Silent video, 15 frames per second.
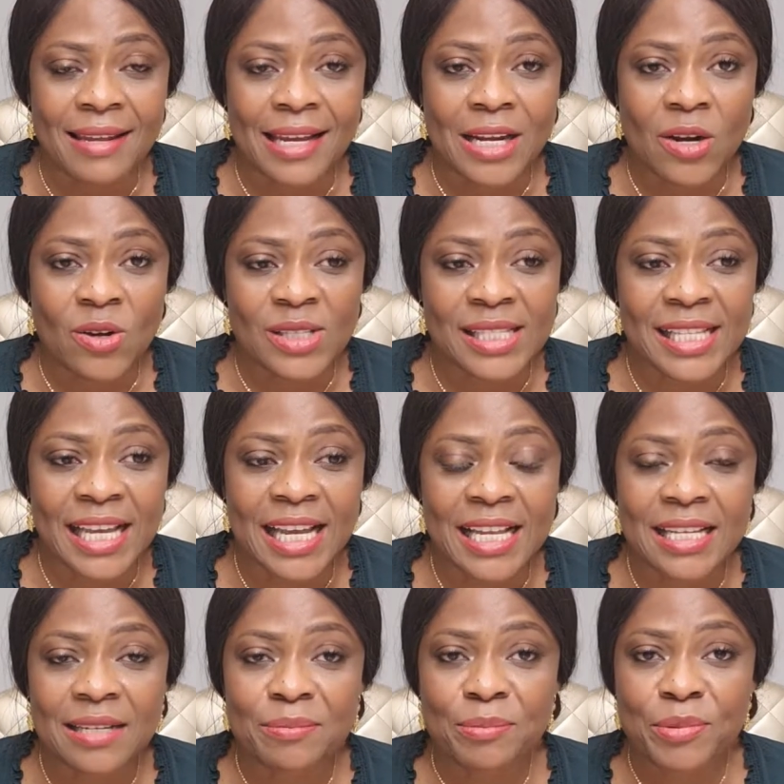they
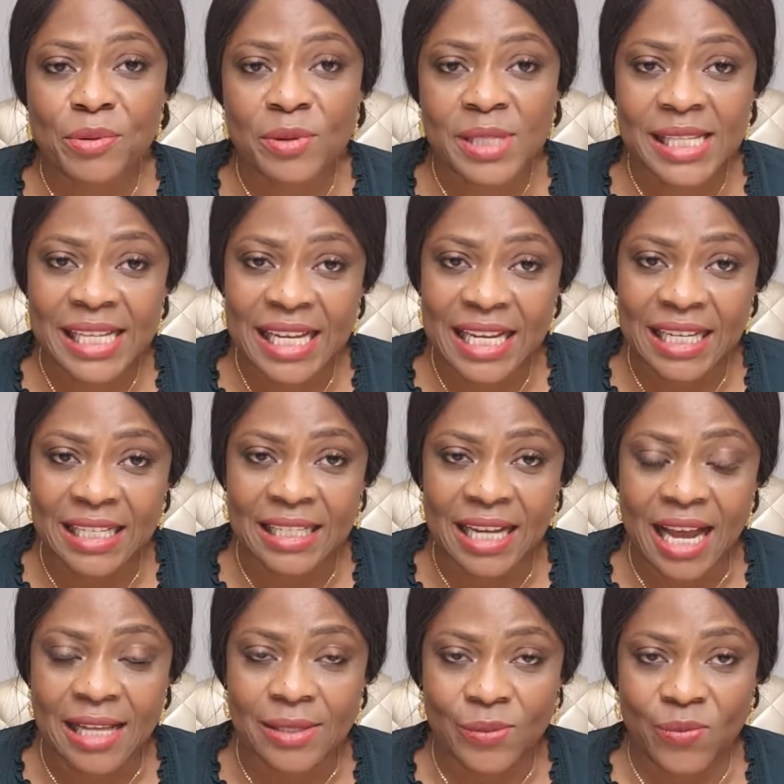contain protein
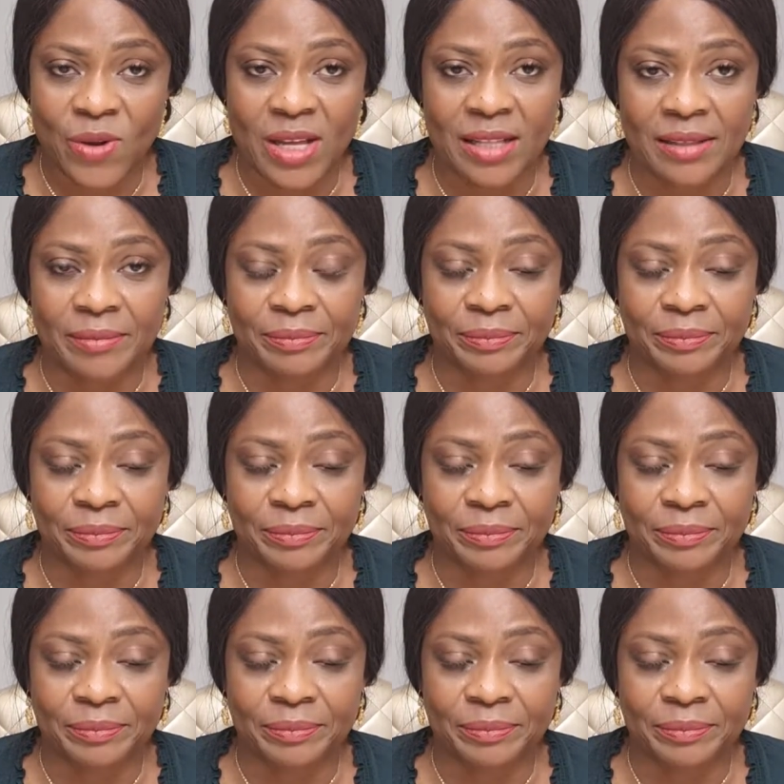as well.